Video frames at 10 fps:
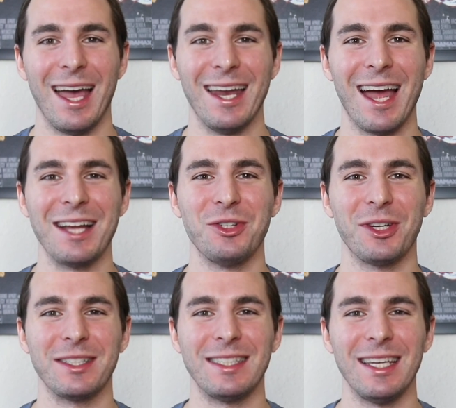And as you
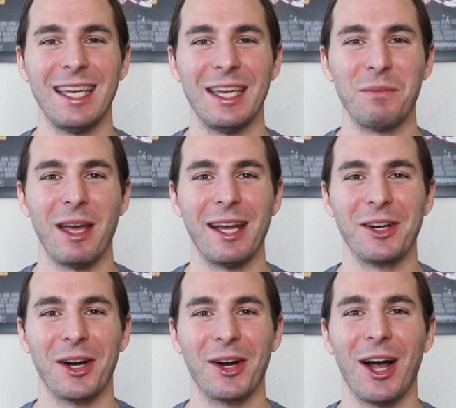can see, he made
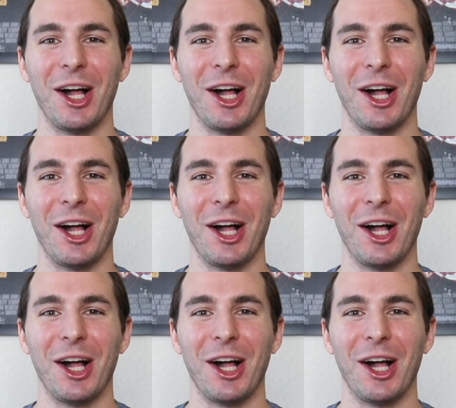her